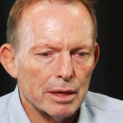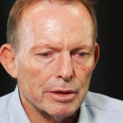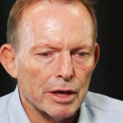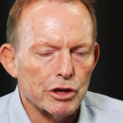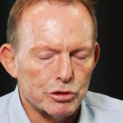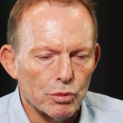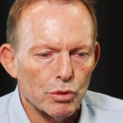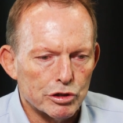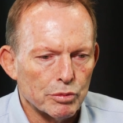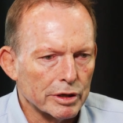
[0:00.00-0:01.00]
those
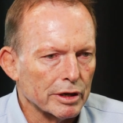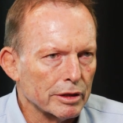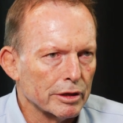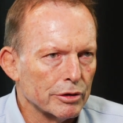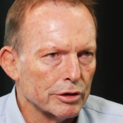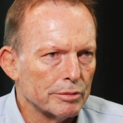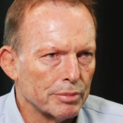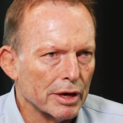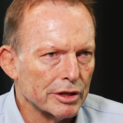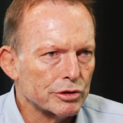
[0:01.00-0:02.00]
wars were concluded
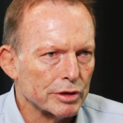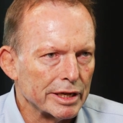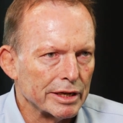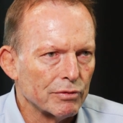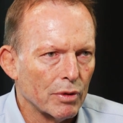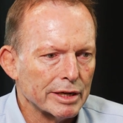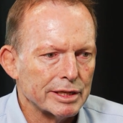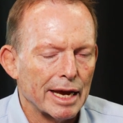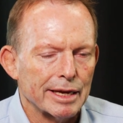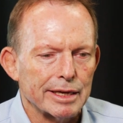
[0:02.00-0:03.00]
by the Treaty of
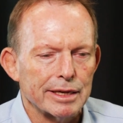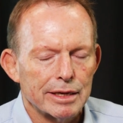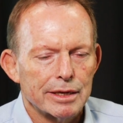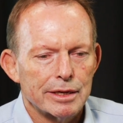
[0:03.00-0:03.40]
Waitangi.